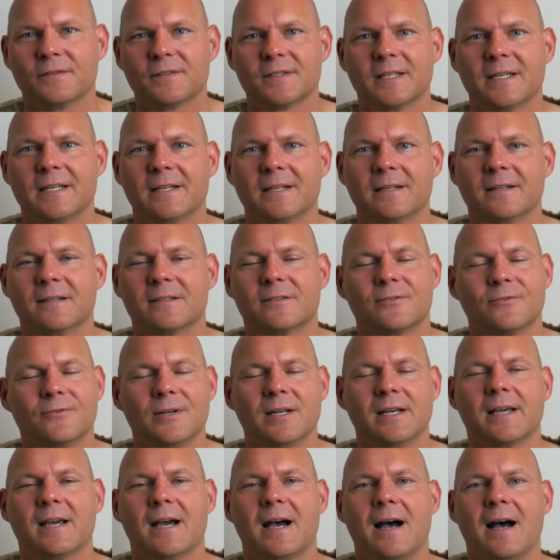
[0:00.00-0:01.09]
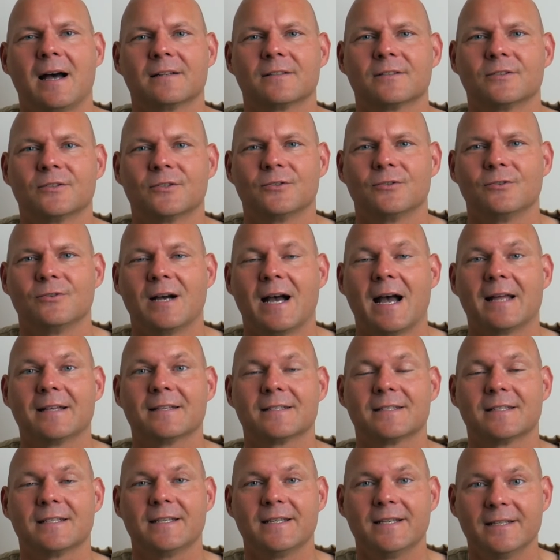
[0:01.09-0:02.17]
seen it, it's really hard to
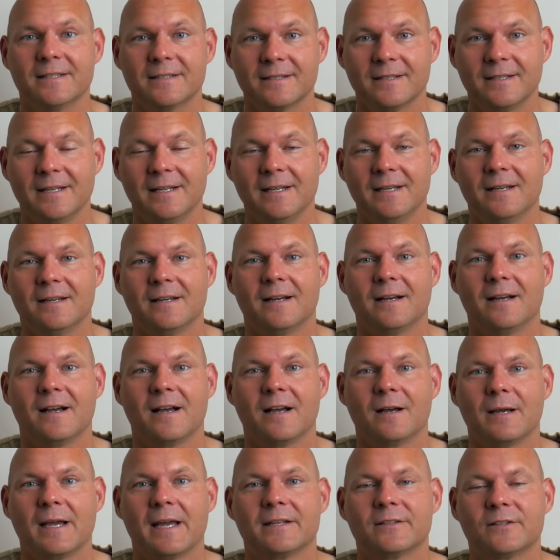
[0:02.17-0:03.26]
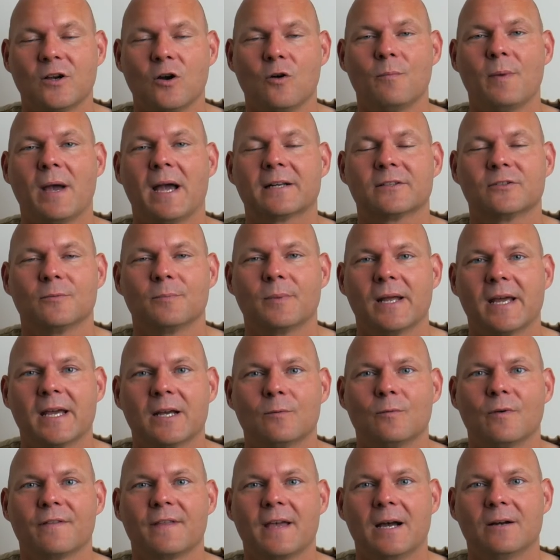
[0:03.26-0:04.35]
unsee it uh, and go back to
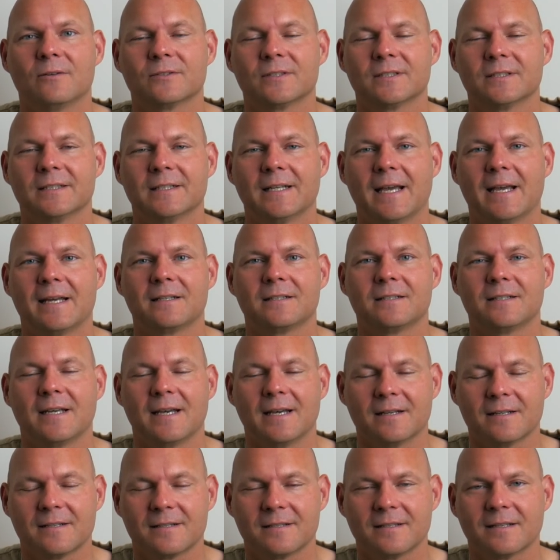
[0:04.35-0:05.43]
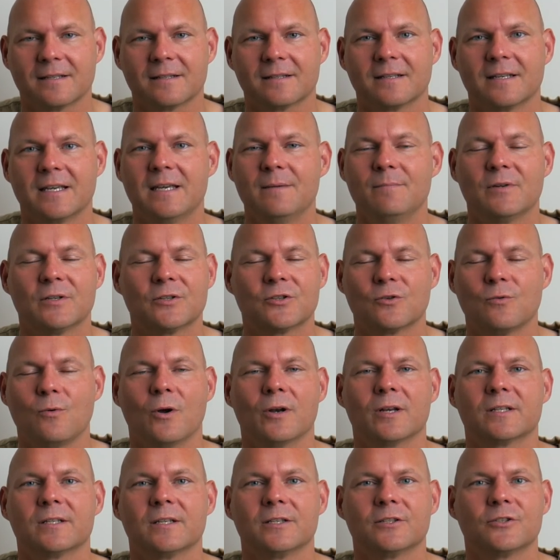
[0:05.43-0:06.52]
playing without anti-aliasing. The image
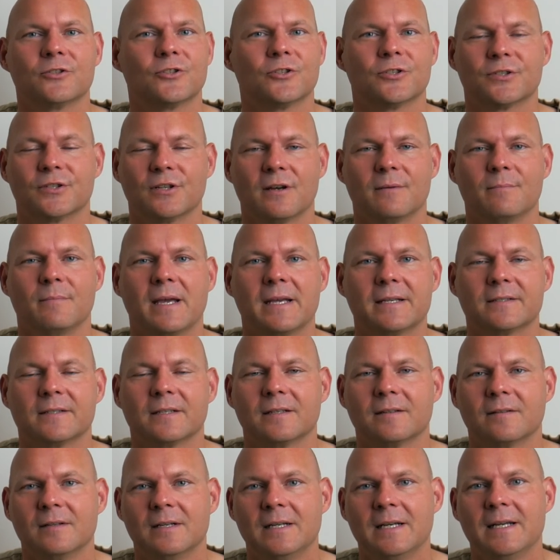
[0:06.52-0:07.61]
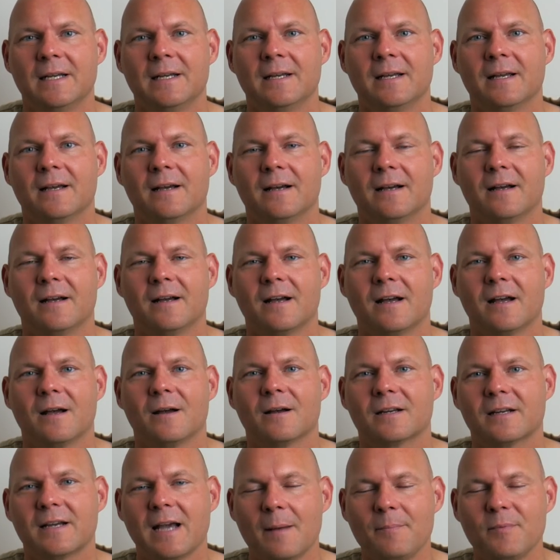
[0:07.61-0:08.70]
quality is just amazing. A
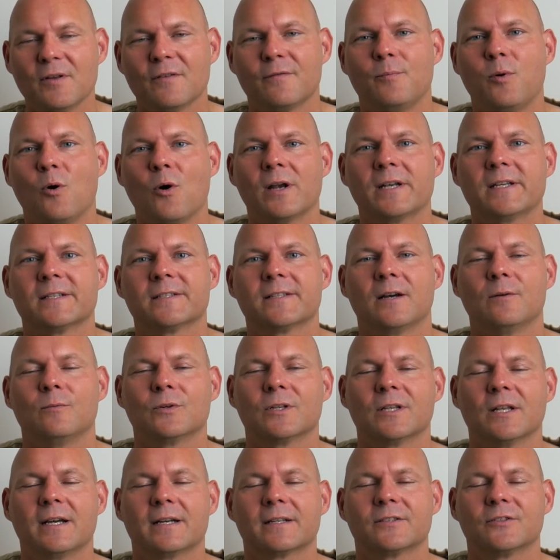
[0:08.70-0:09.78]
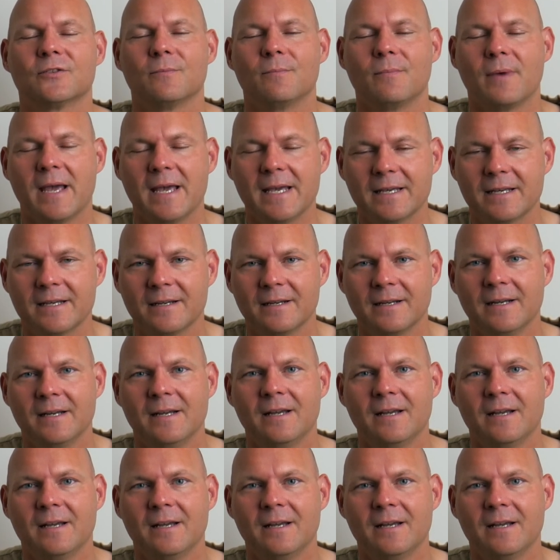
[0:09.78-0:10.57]
uh, couple of pointers I would like to make.